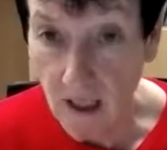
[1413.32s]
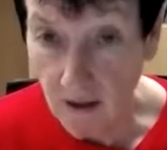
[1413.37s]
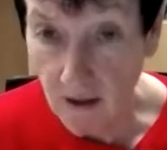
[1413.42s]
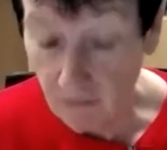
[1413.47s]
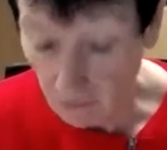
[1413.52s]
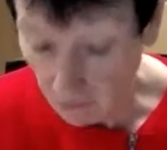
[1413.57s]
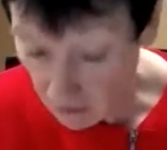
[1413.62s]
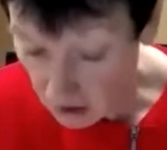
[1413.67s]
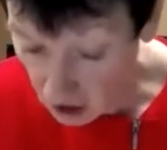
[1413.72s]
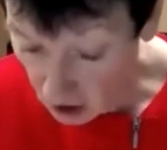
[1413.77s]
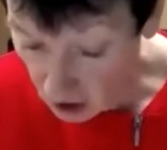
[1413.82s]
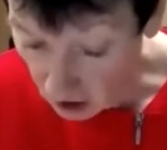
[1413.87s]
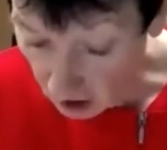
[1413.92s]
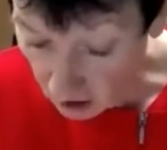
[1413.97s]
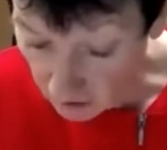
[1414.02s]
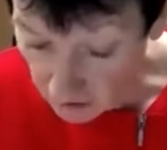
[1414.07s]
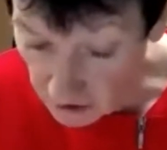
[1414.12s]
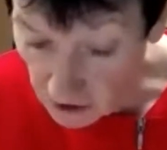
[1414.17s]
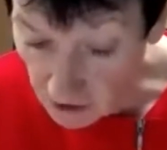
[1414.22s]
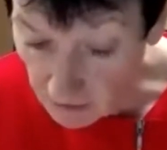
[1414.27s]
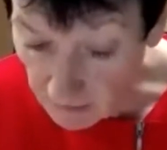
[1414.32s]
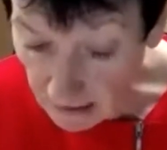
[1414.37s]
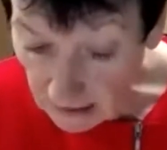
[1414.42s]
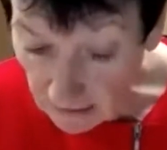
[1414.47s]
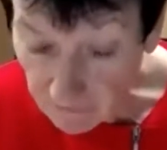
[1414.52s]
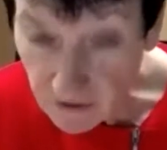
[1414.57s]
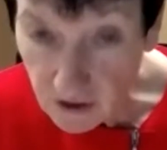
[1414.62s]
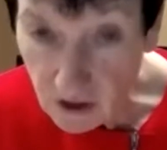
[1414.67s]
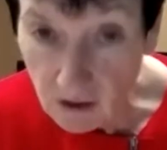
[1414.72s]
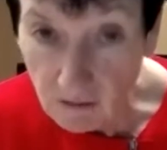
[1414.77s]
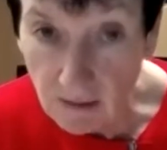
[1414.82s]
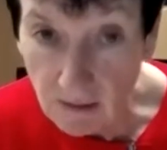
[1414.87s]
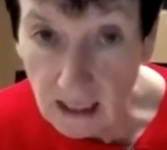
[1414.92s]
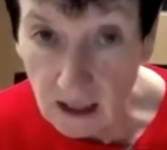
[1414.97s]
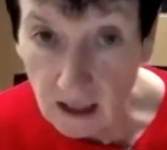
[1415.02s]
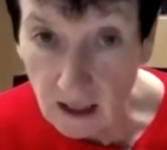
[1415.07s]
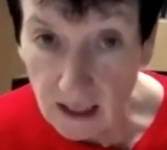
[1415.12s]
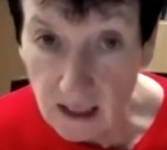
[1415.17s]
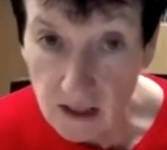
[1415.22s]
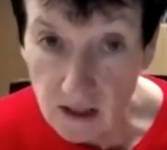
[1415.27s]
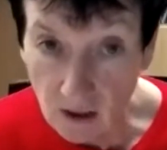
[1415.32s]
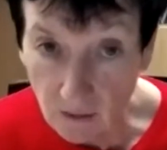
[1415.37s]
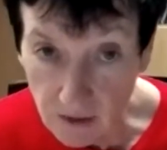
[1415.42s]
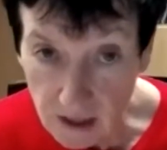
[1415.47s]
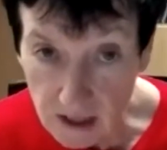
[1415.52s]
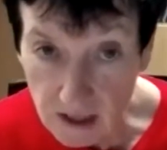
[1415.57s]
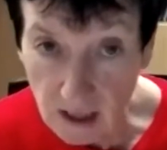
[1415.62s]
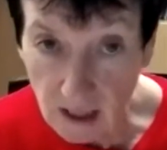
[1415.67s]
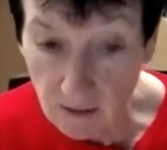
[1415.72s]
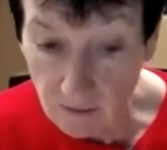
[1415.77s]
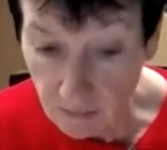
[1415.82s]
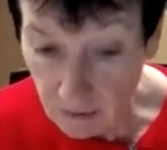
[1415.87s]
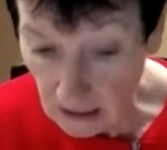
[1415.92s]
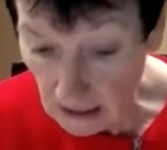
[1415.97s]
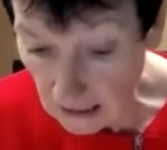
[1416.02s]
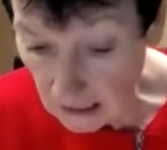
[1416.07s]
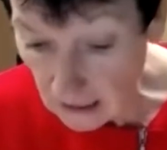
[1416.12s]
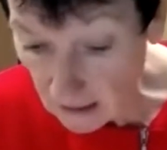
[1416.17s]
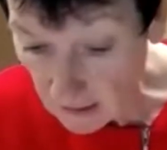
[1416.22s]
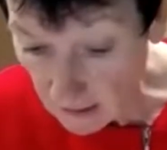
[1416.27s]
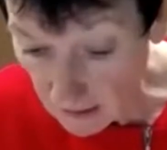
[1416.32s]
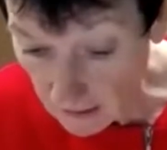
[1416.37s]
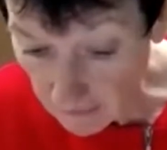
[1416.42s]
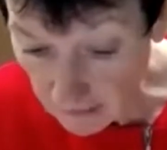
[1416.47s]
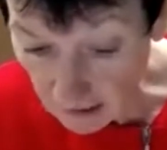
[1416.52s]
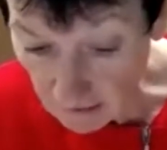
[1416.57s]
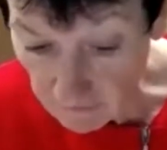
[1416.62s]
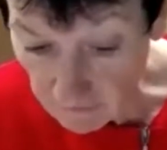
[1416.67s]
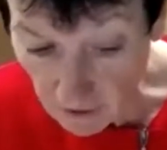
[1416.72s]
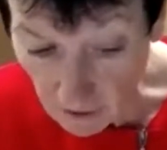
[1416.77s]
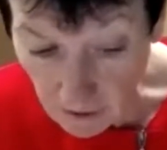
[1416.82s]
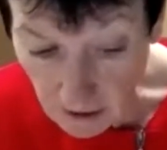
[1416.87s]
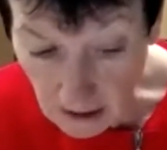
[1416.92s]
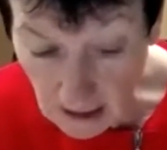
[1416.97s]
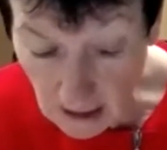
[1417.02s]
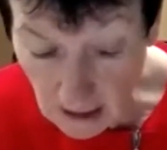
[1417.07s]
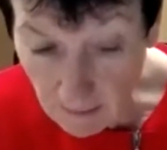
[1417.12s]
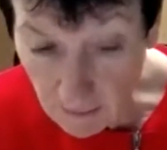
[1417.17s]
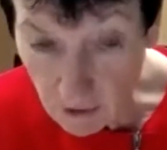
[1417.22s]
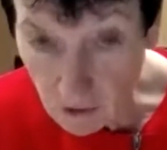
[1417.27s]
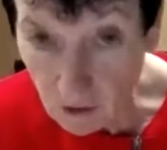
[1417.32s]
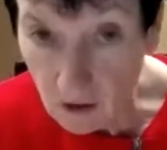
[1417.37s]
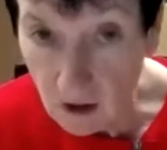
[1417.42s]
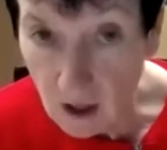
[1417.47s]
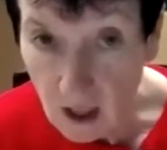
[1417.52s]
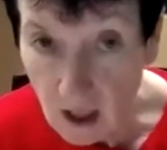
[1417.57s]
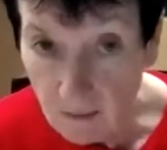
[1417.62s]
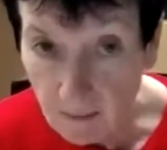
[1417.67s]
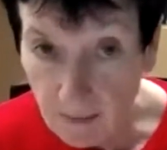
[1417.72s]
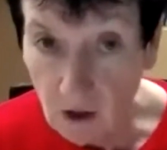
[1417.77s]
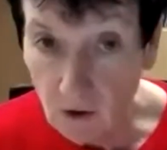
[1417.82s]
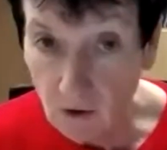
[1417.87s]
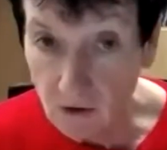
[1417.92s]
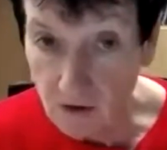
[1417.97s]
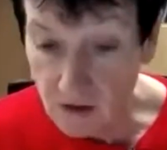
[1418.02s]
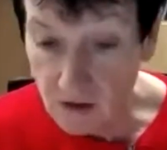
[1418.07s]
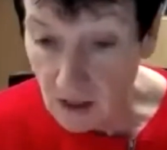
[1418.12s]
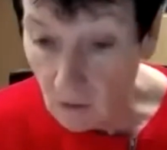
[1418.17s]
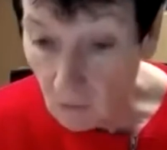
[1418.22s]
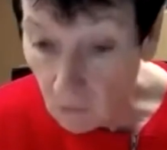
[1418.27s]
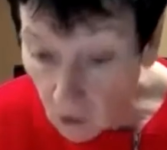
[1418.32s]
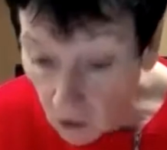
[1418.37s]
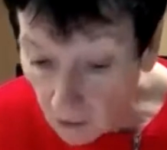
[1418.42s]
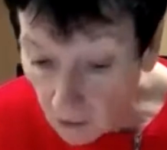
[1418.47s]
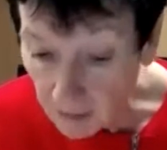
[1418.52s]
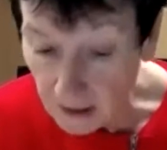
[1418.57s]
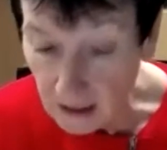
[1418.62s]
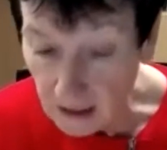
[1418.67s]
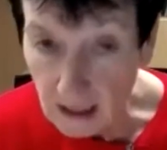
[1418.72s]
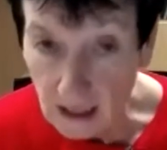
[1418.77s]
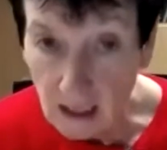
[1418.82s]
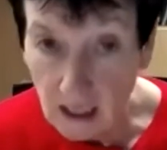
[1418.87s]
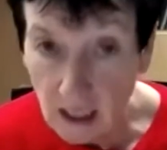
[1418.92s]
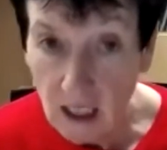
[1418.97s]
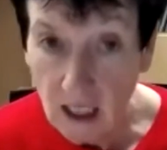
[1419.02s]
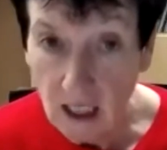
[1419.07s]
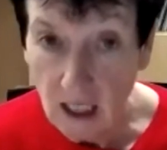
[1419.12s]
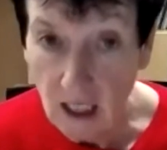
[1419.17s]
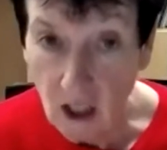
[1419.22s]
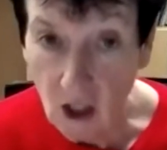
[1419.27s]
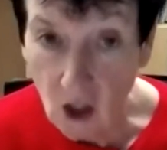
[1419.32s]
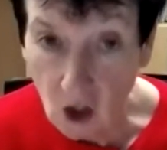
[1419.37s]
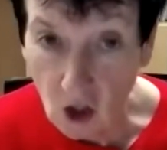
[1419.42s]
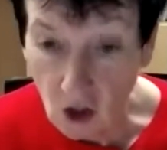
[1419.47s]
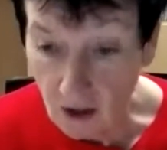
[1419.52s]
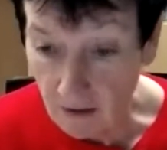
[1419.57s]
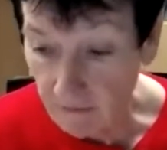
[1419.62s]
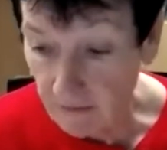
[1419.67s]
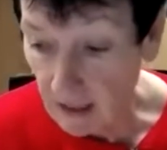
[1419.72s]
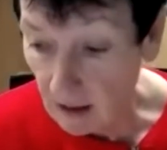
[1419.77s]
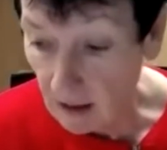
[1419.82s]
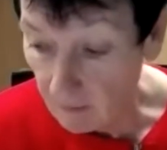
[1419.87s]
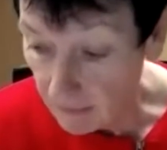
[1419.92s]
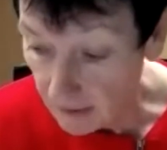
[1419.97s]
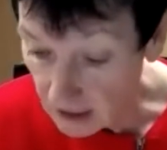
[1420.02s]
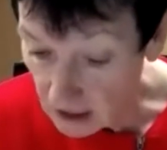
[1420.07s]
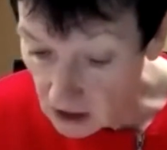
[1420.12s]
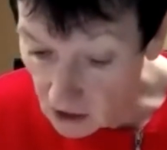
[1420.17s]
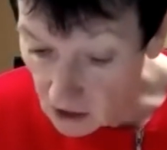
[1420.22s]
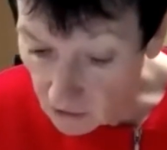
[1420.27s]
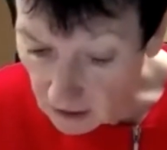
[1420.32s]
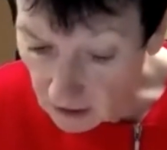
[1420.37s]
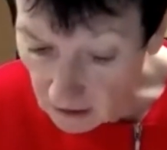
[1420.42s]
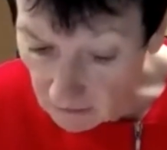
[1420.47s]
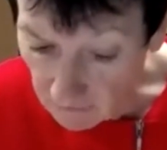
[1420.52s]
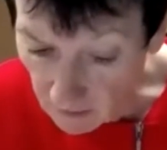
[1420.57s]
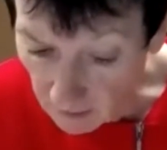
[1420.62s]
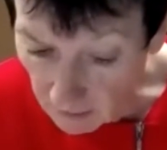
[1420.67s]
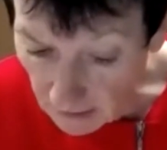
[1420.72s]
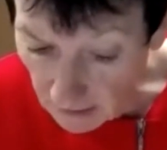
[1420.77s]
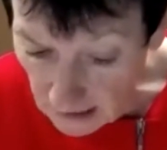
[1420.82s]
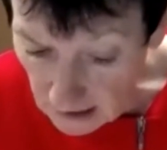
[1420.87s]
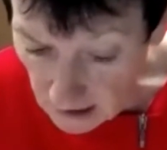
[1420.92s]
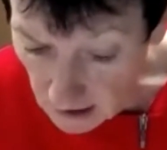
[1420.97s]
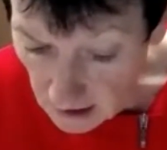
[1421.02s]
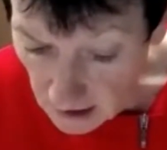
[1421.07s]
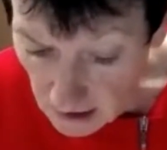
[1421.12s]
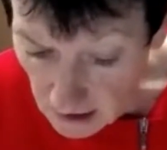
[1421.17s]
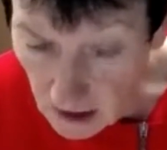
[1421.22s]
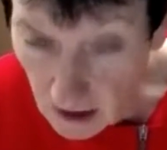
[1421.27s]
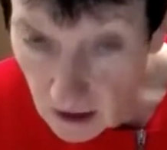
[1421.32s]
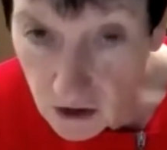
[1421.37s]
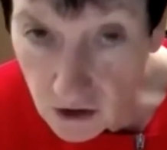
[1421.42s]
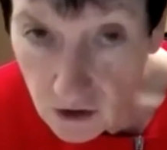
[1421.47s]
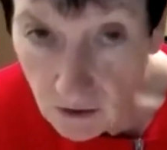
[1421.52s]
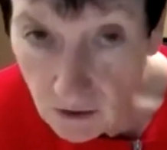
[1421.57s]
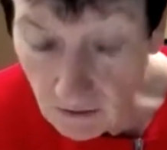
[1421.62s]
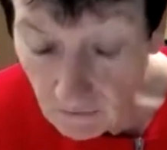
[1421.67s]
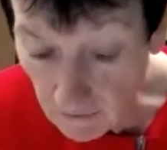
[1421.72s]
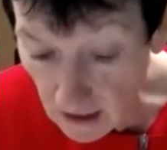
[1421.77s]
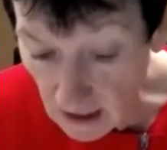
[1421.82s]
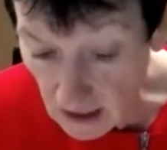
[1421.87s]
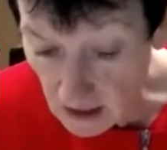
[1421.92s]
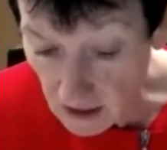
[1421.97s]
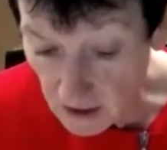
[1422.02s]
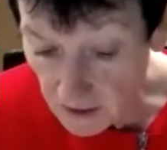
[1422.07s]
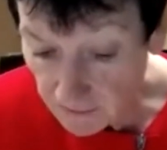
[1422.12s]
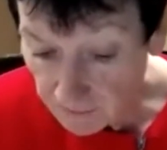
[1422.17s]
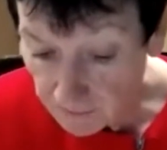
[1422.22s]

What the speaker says: thresholds to be lifted immediately, so we start bringing in that foreign capital, because there will be a lot of companies looking for places to invest.